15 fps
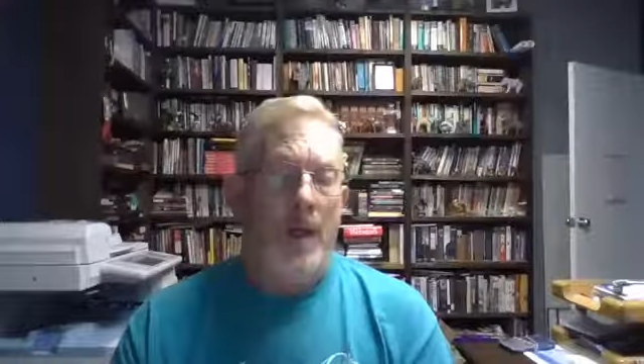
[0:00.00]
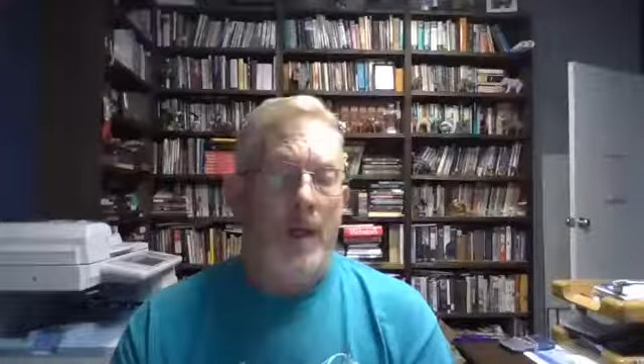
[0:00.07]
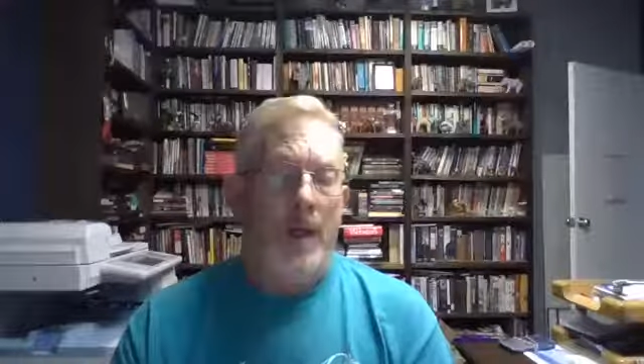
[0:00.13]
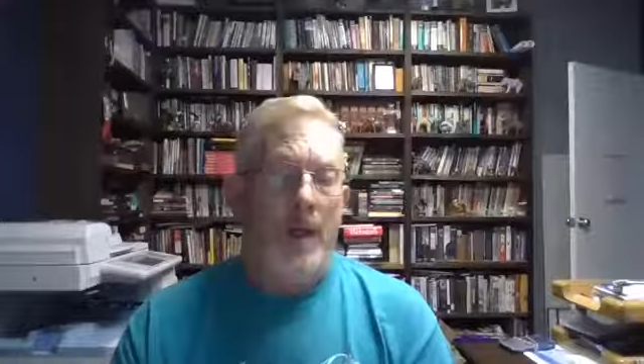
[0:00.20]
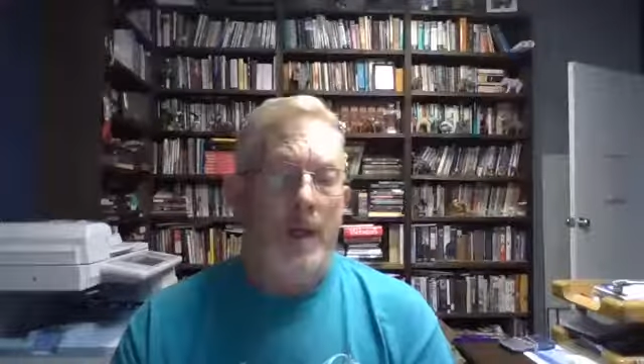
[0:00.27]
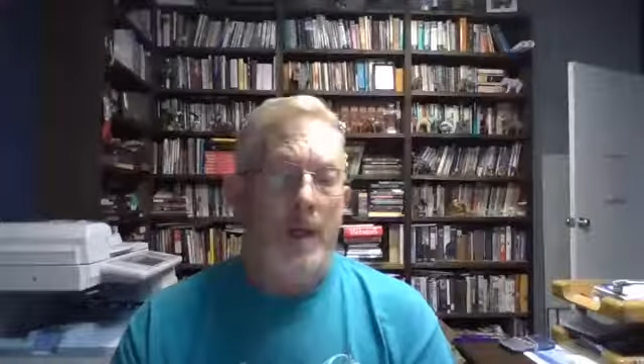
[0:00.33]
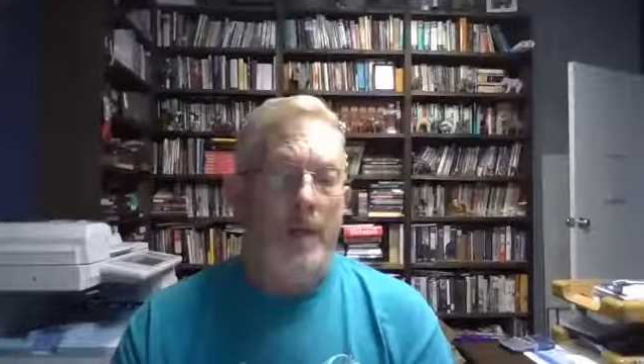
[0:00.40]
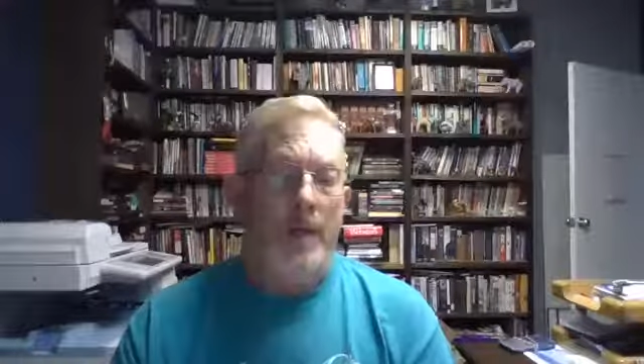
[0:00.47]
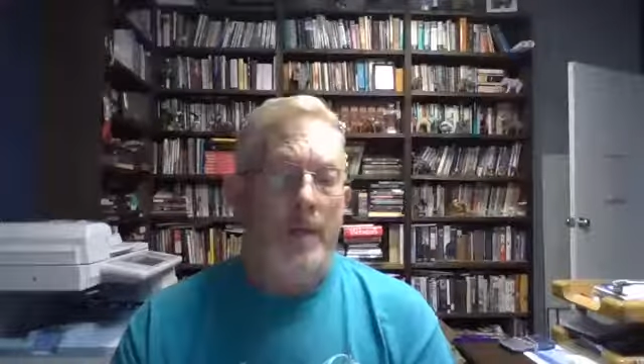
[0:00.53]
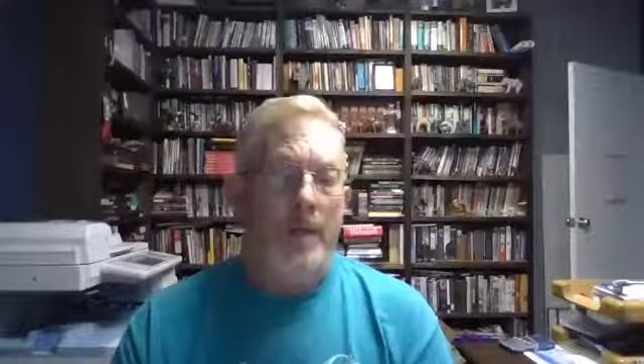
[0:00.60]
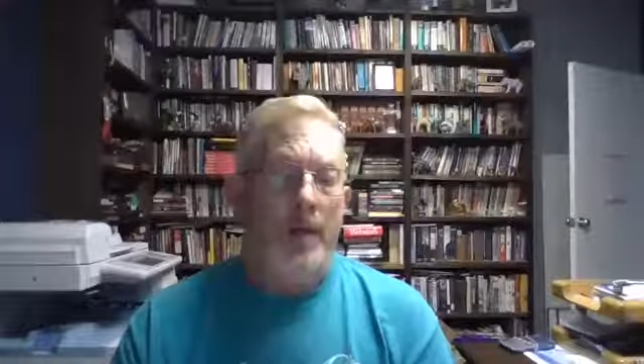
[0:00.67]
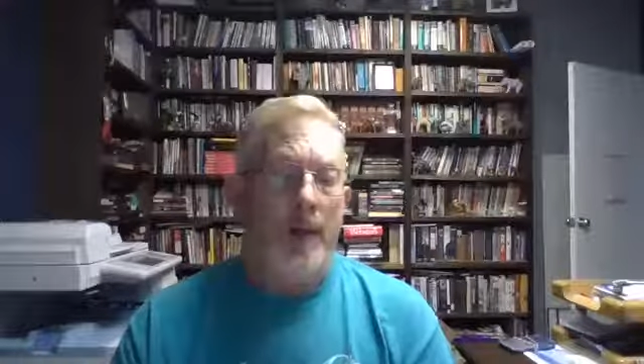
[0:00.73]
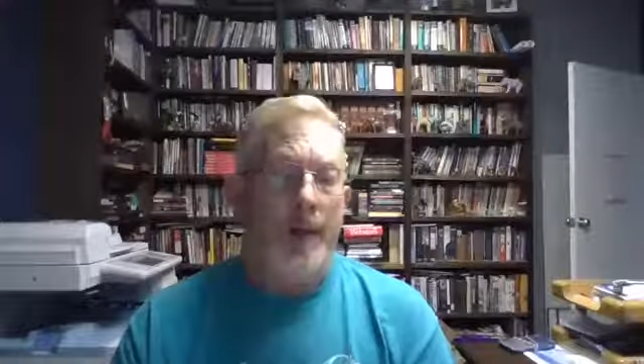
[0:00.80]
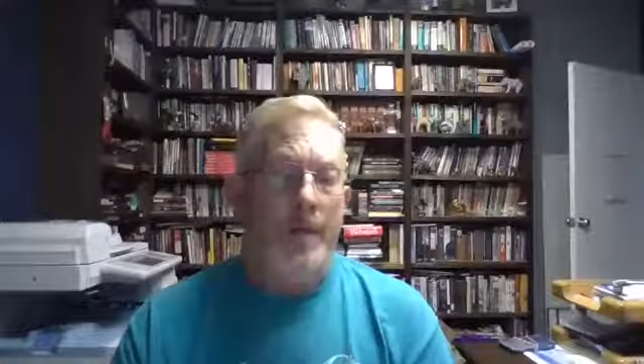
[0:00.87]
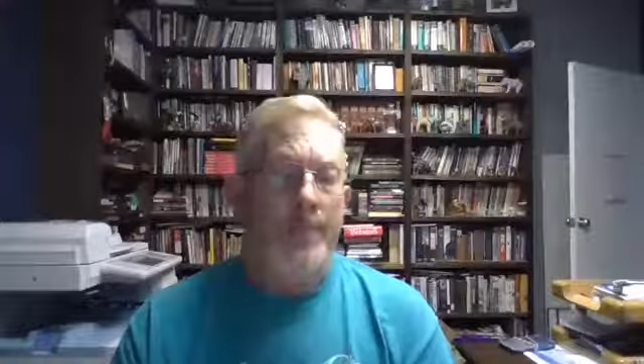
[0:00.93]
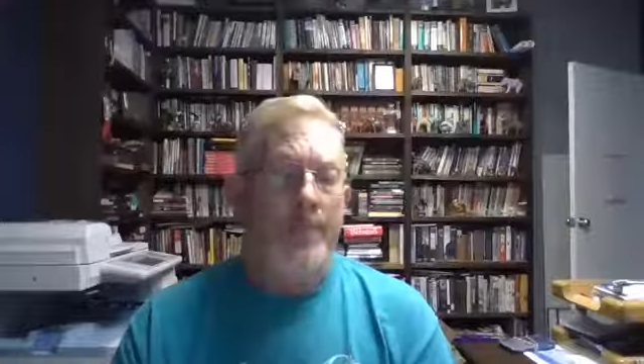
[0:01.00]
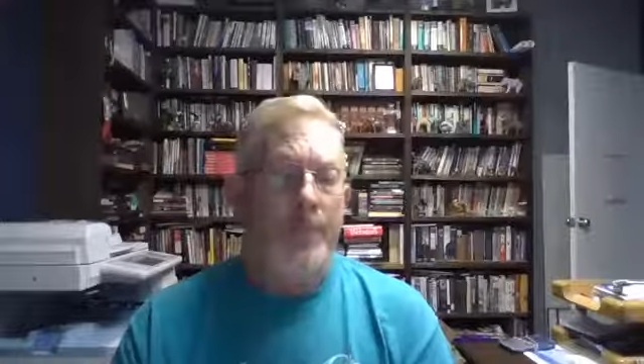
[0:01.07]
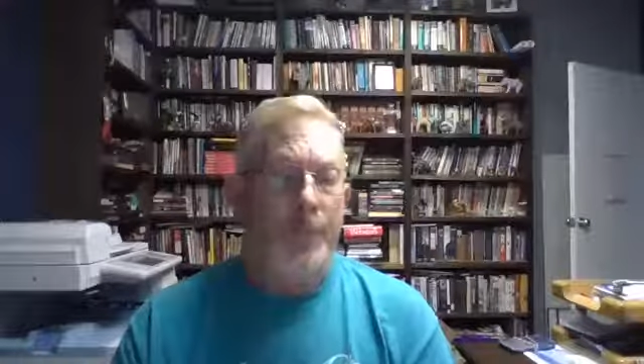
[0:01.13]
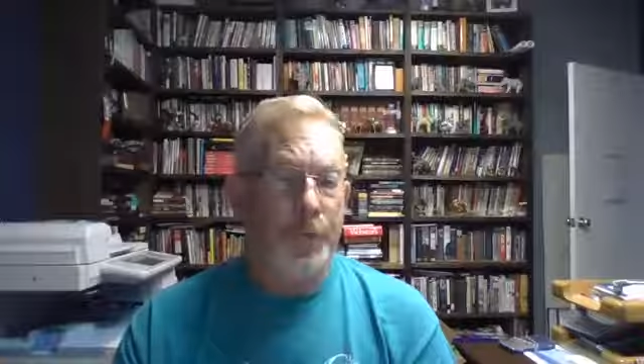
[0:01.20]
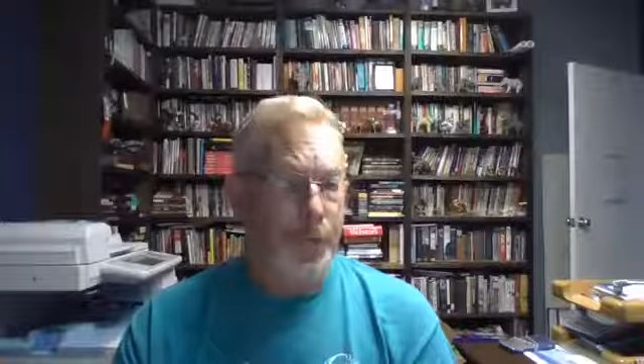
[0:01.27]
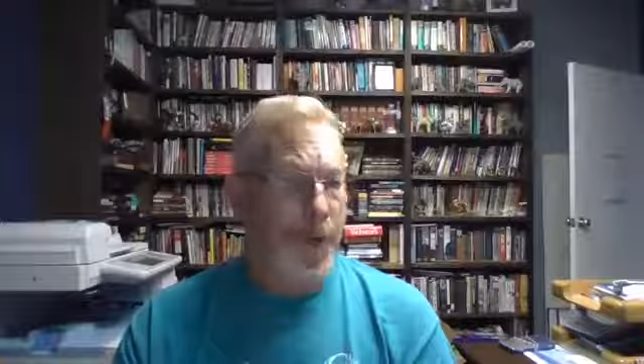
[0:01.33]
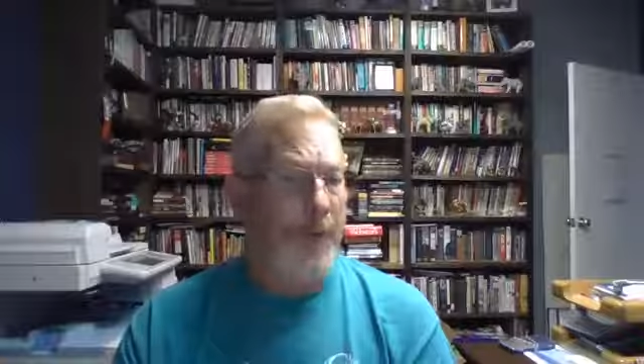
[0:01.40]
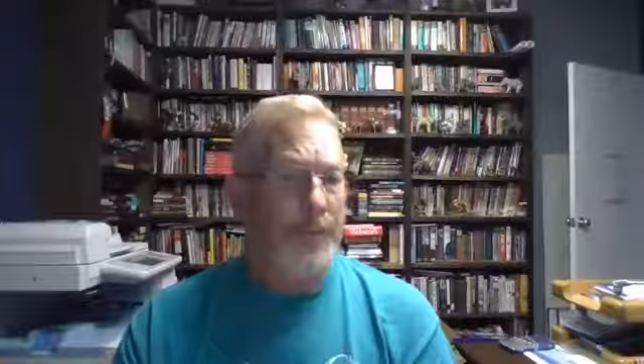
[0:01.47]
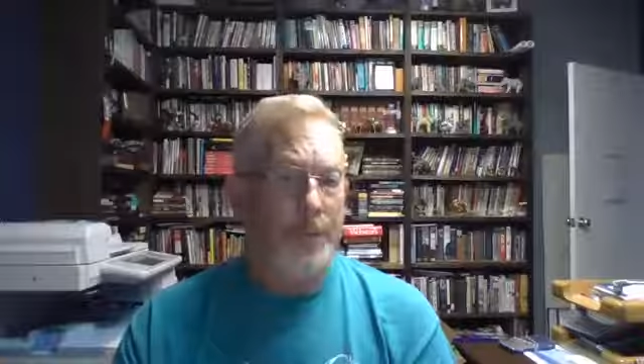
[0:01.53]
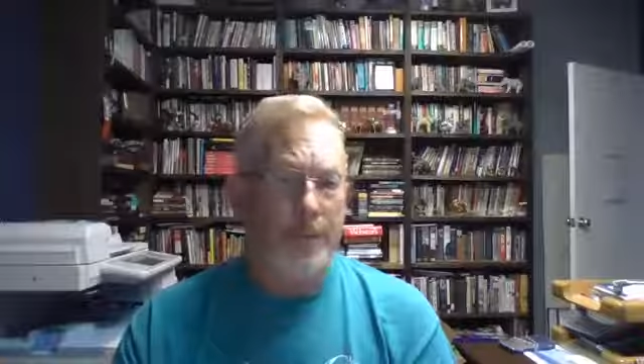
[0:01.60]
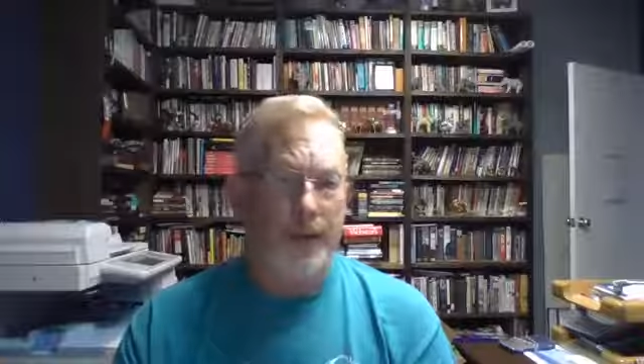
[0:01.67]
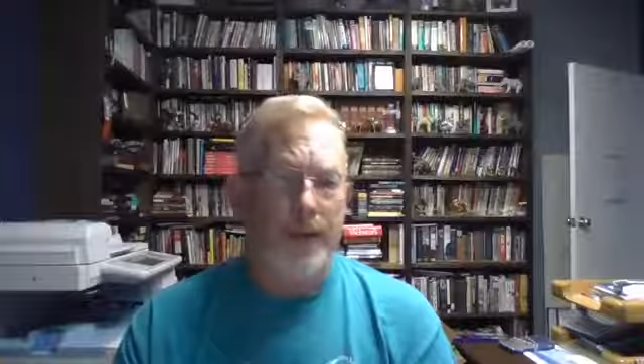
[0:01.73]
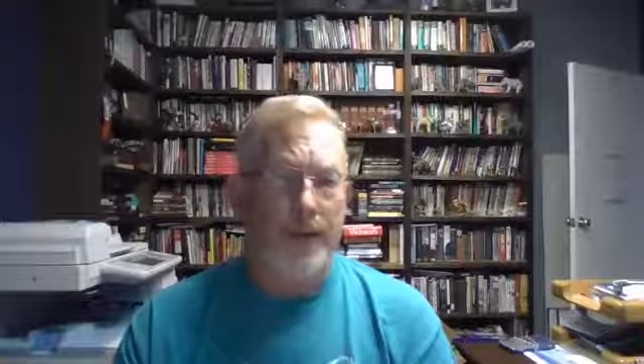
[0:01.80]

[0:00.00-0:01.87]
uh, and trust